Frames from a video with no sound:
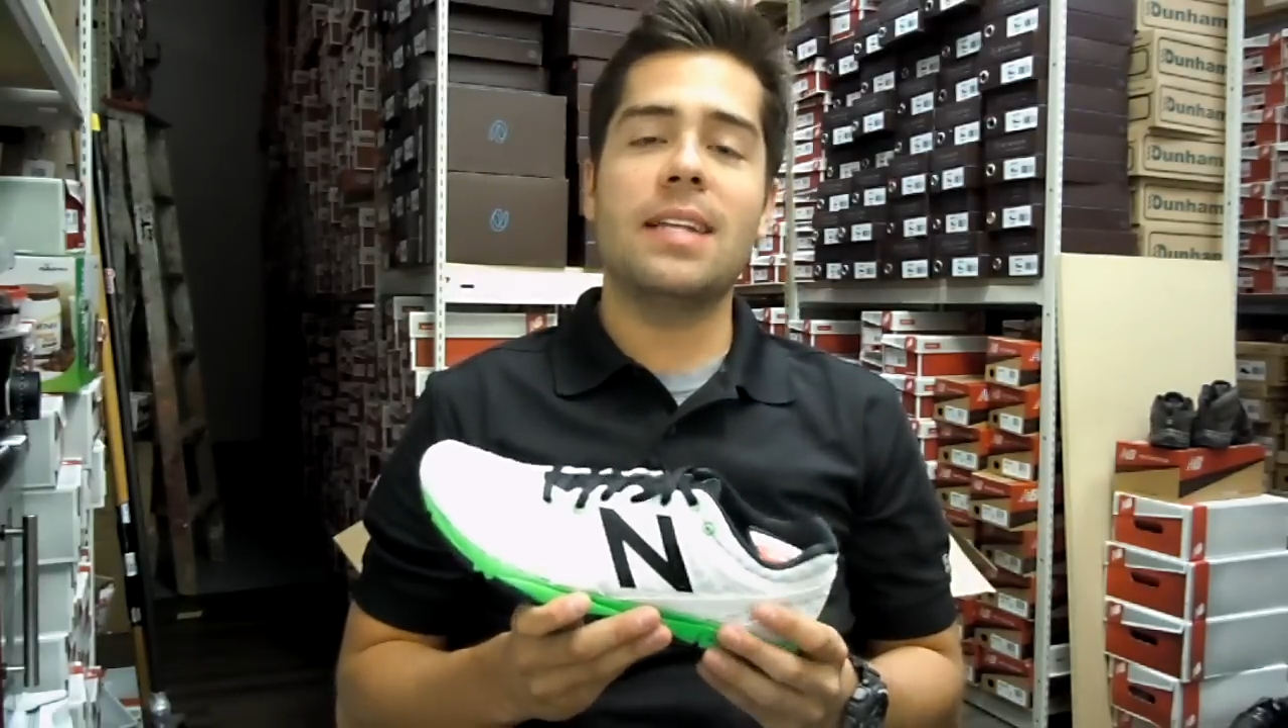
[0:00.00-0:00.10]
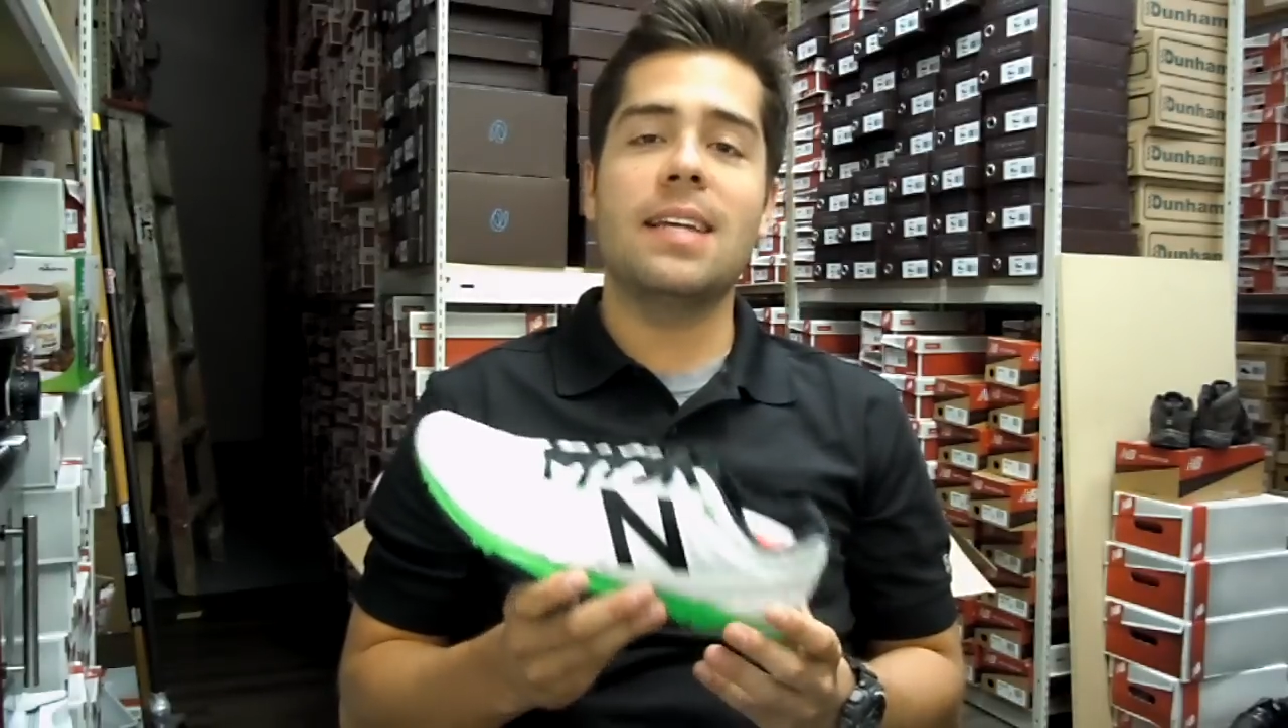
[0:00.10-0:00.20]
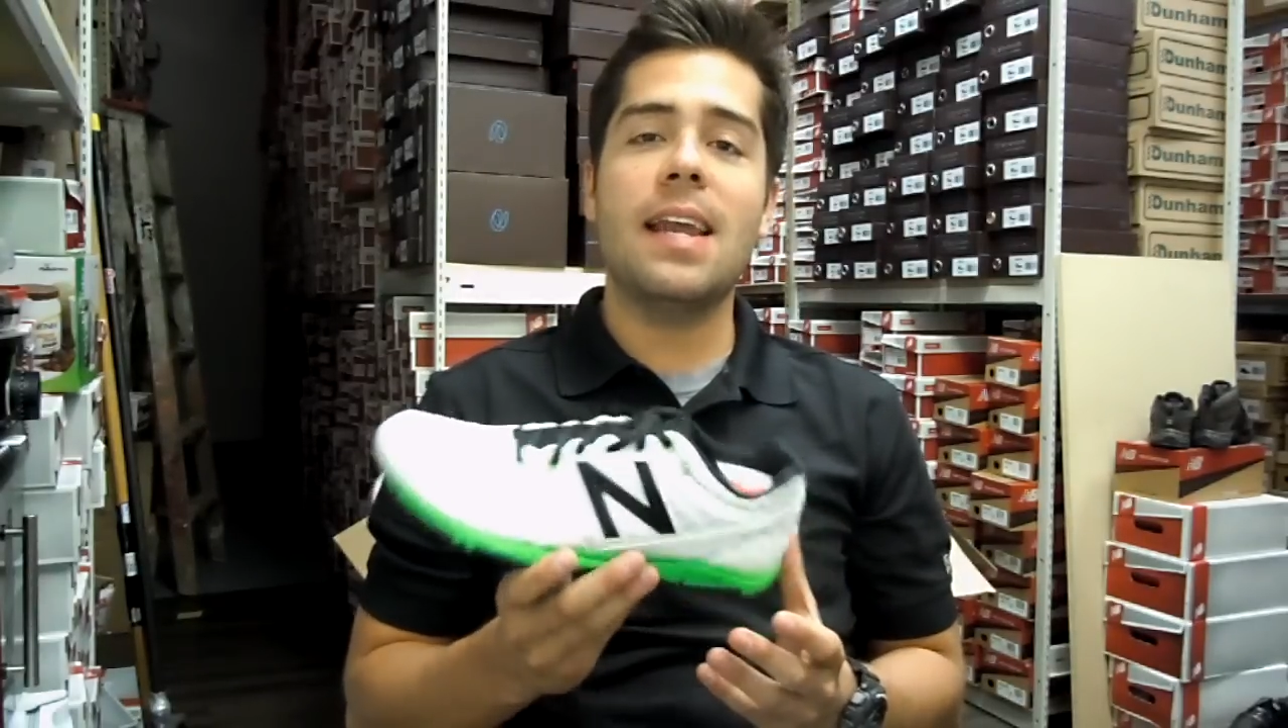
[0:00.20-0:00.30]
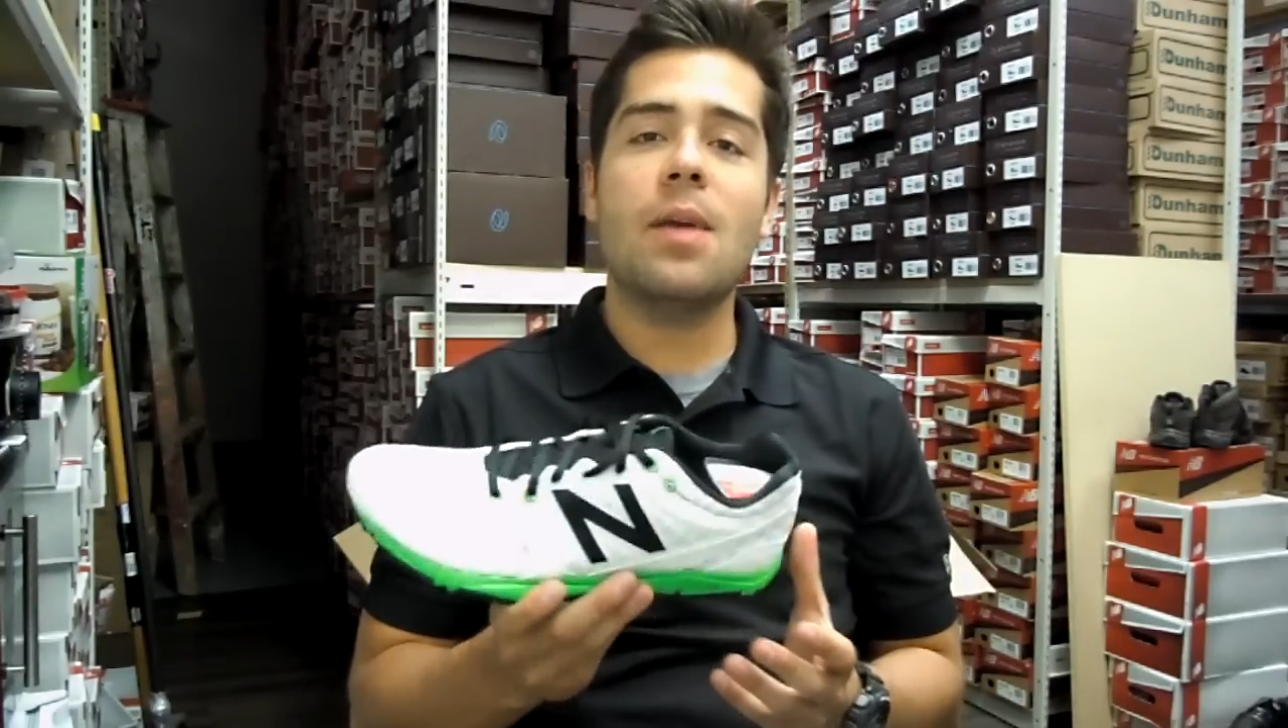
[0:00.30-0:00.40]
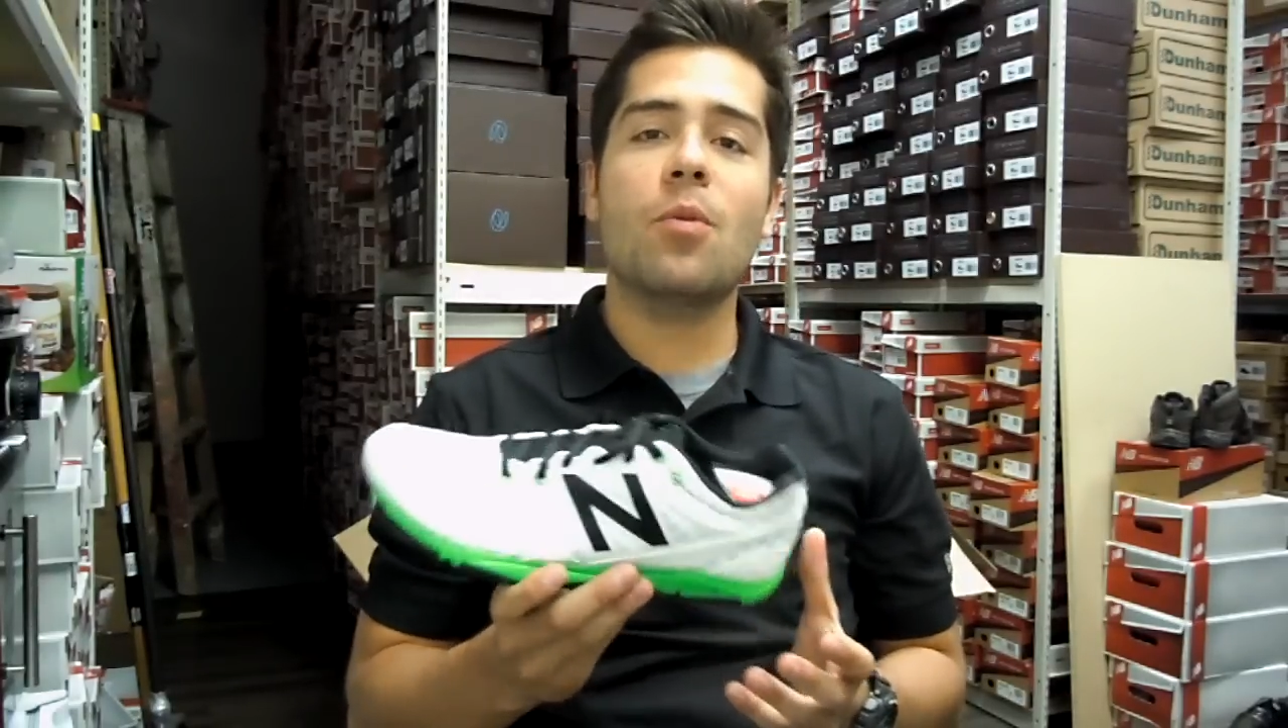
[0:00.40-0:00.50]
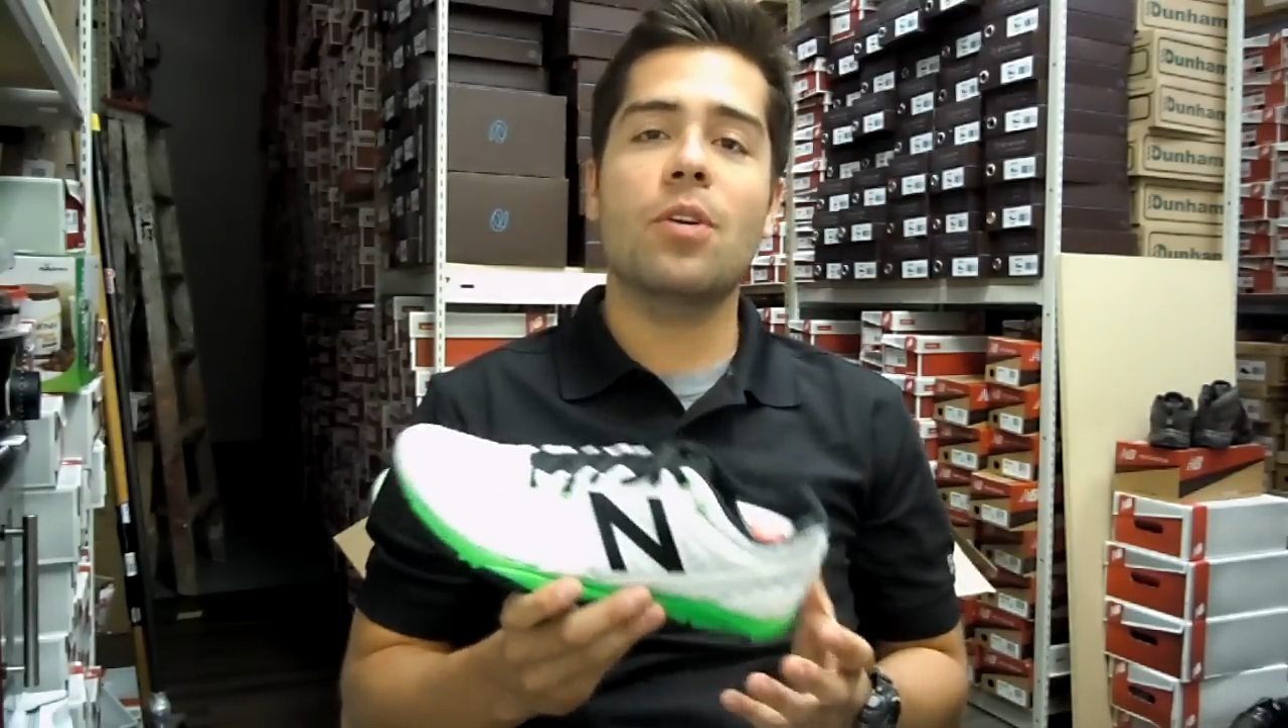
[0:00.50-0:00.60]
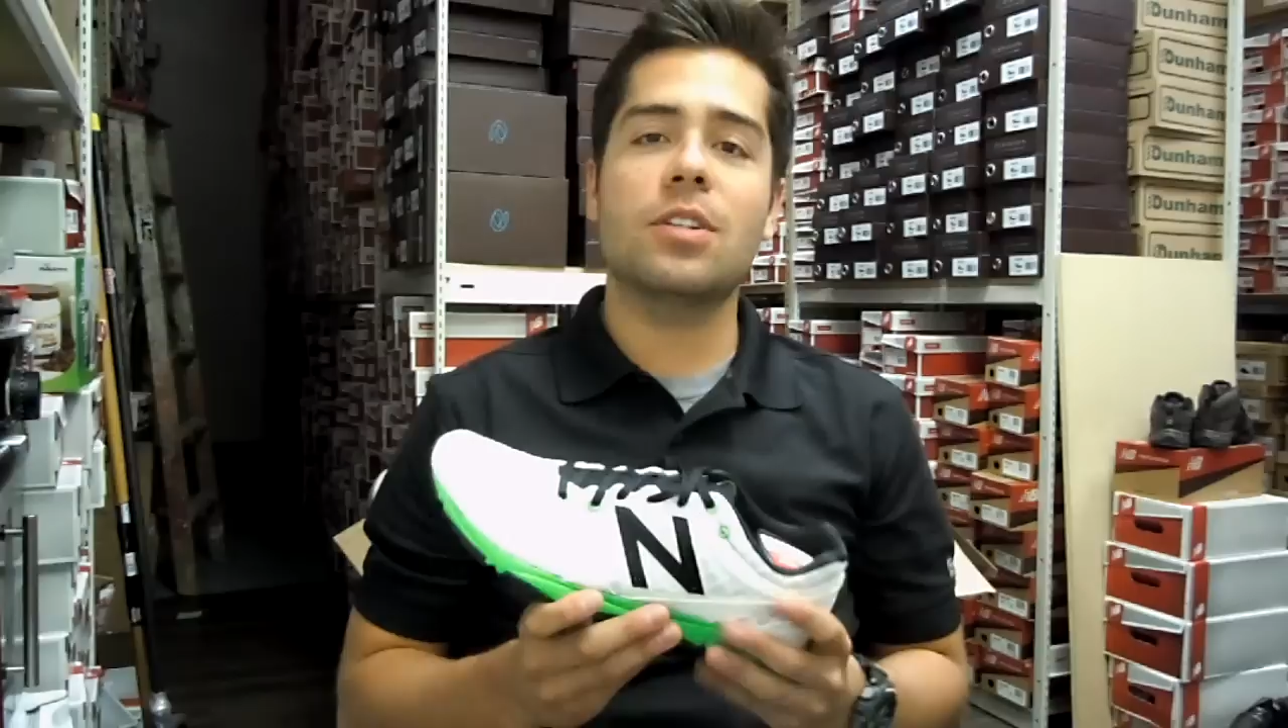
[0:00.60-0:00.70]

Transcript: and today we're going